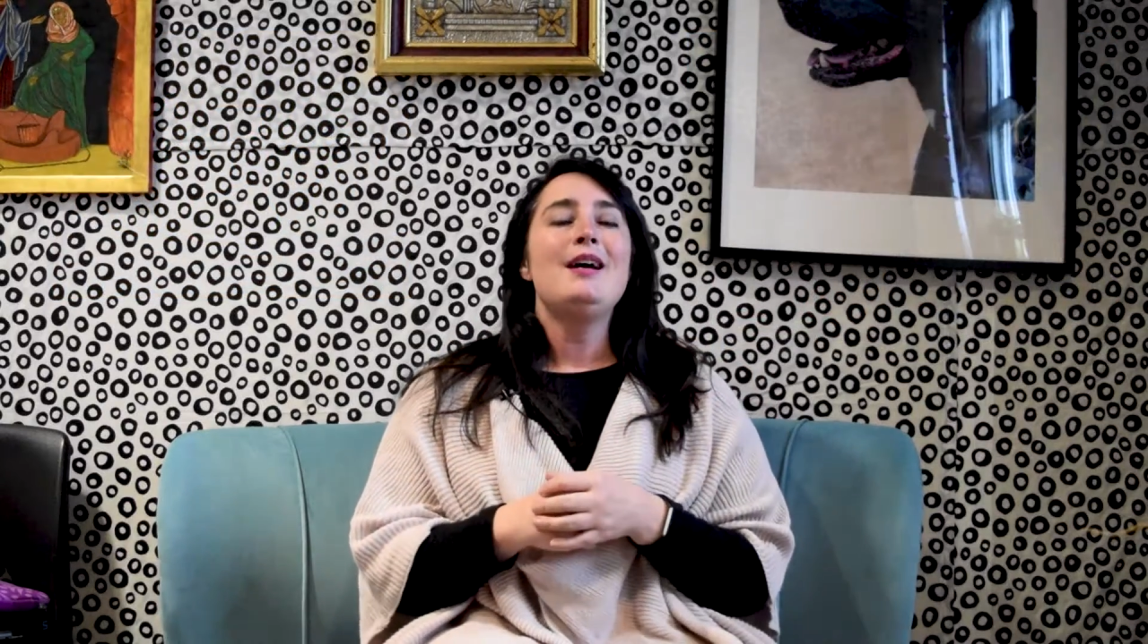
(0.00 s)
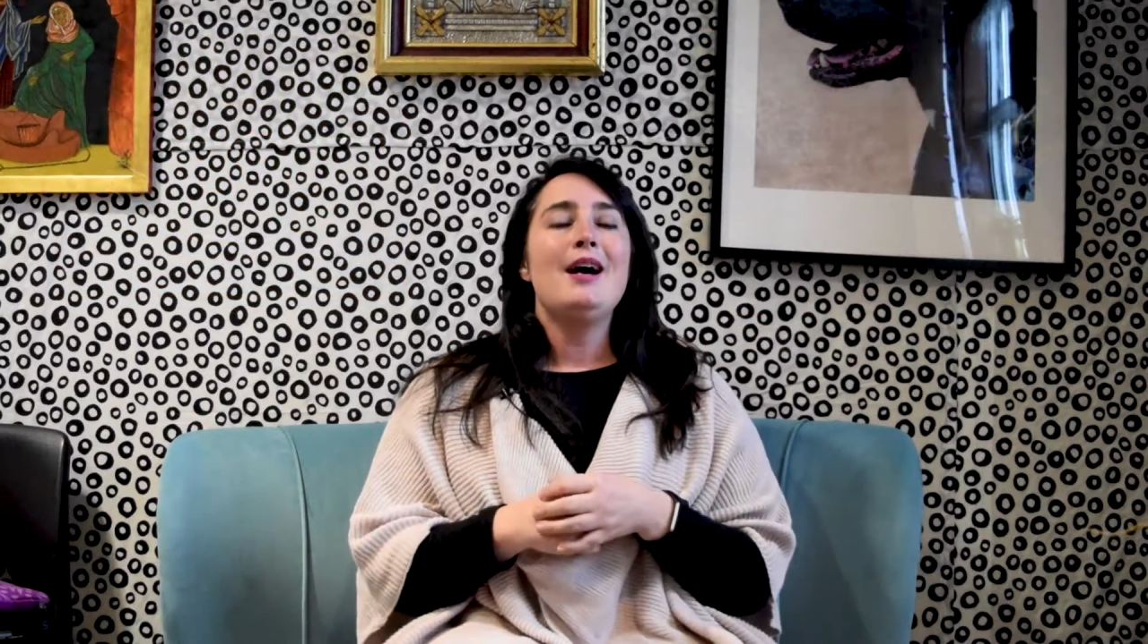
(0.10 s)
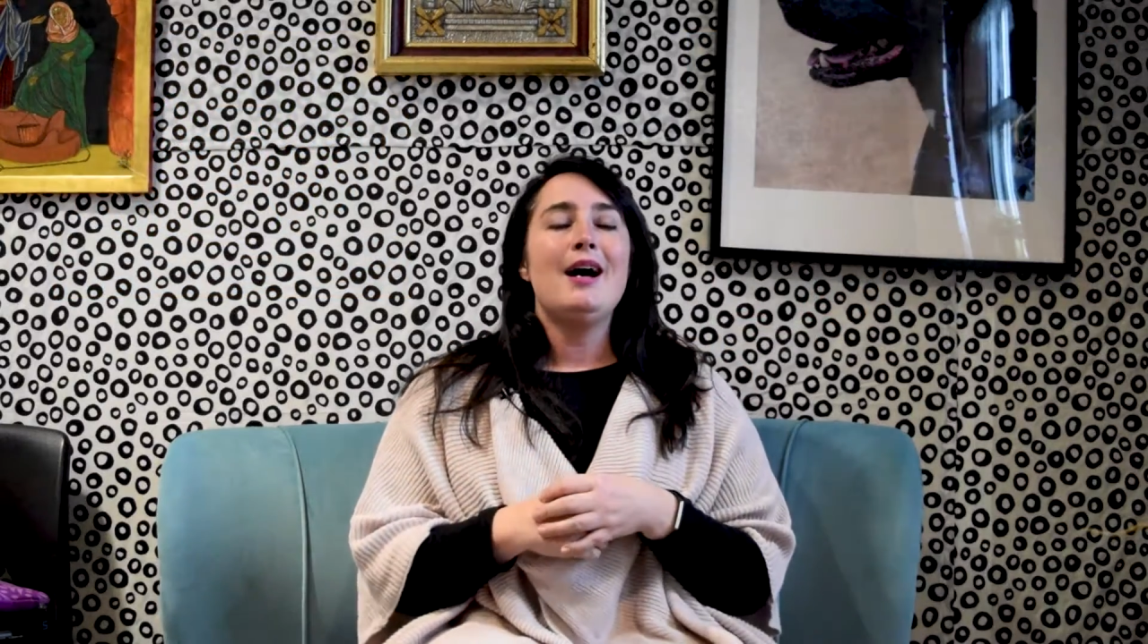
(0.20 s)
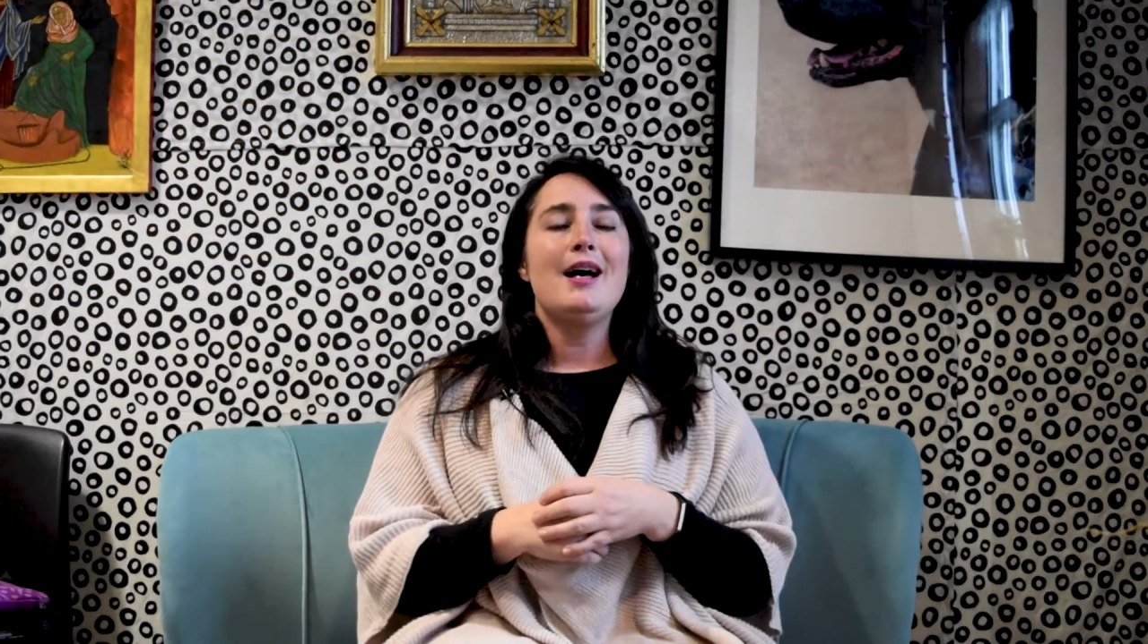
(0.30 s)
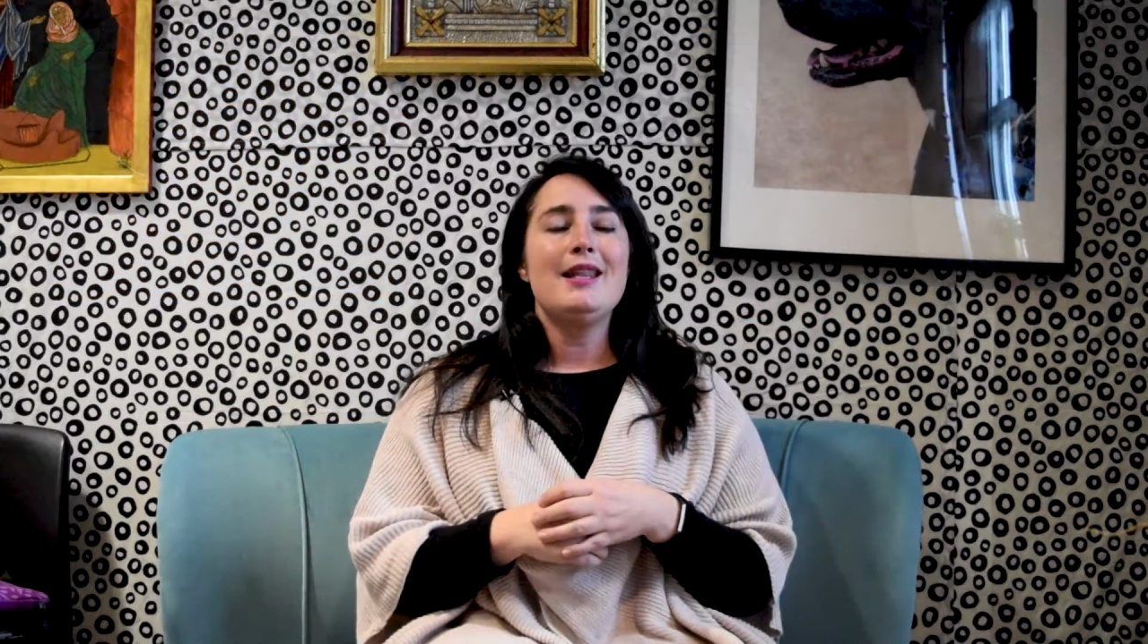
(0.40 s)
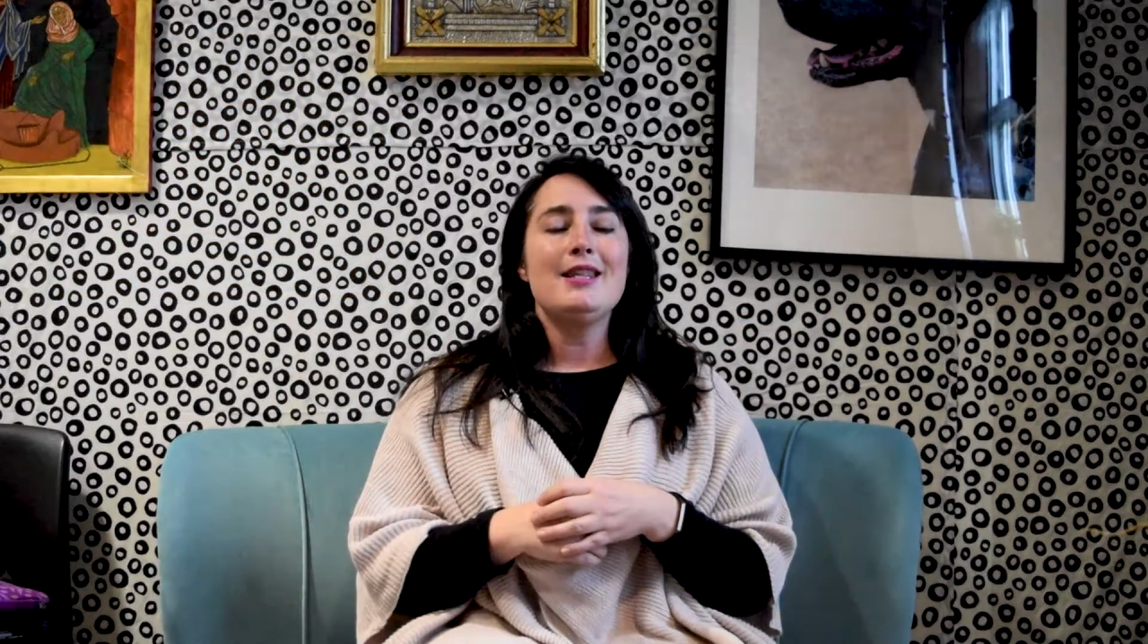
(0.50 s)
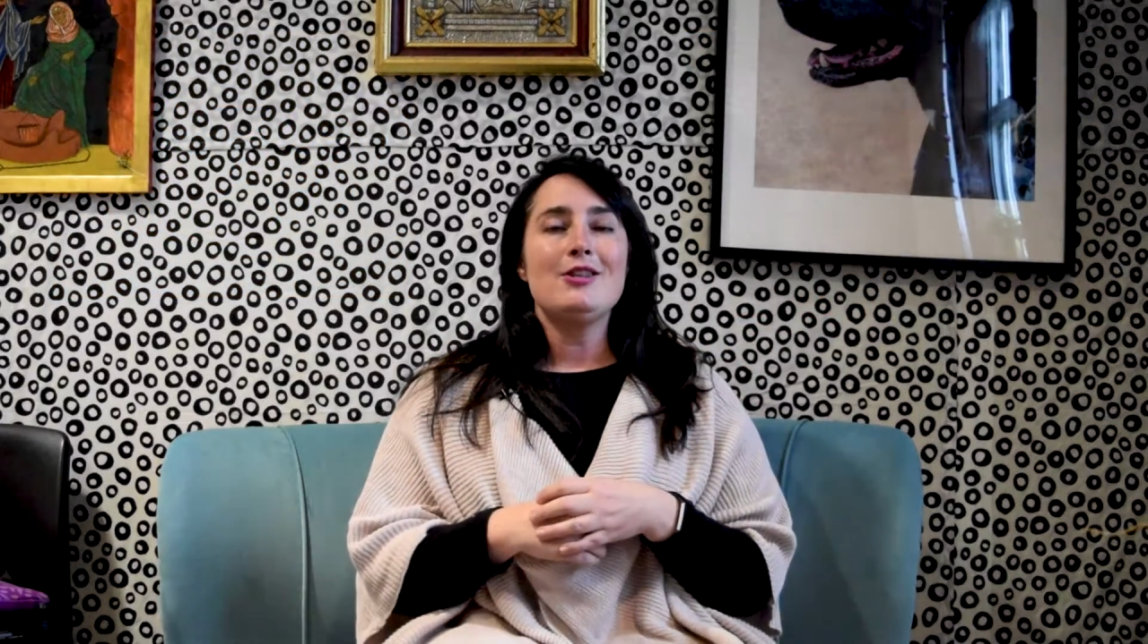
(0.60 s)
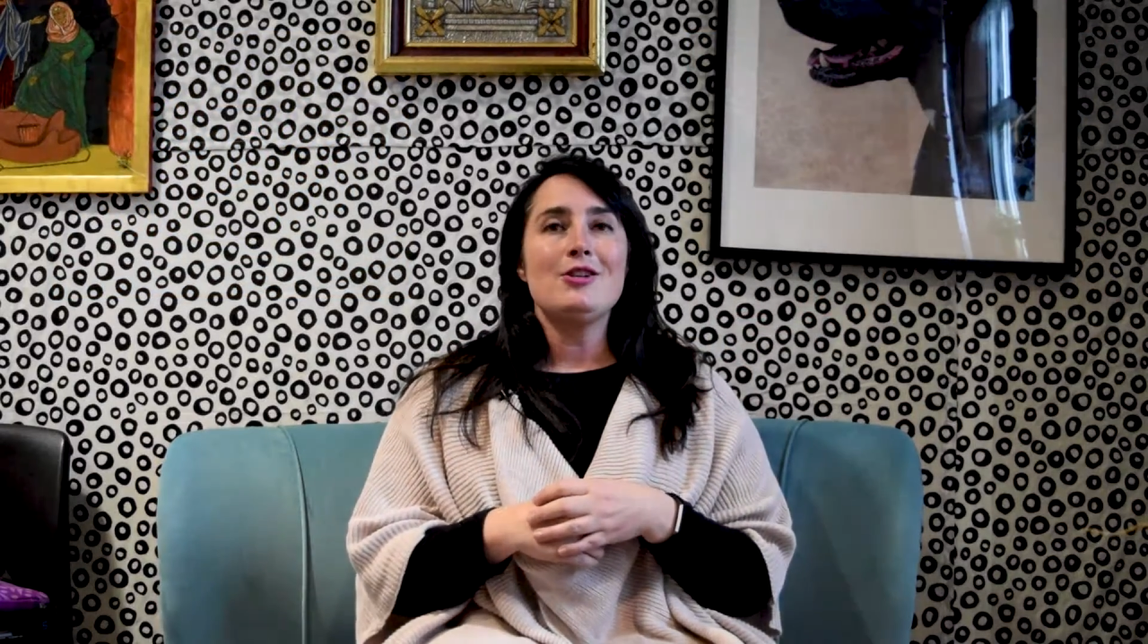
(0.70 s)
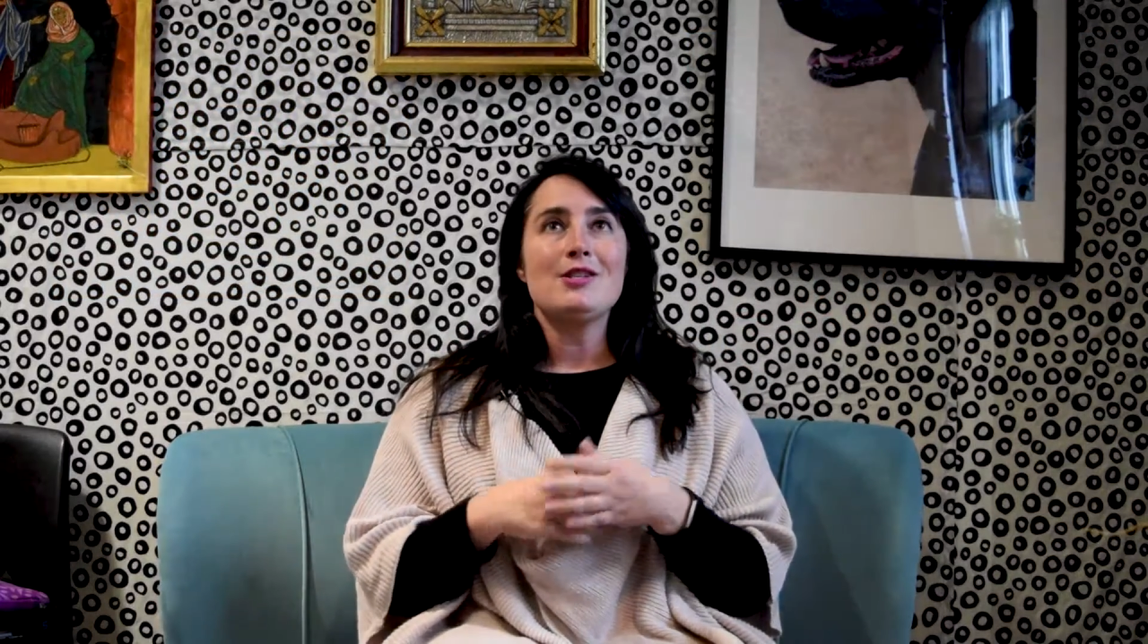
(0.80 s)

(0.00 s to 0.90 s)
And then there's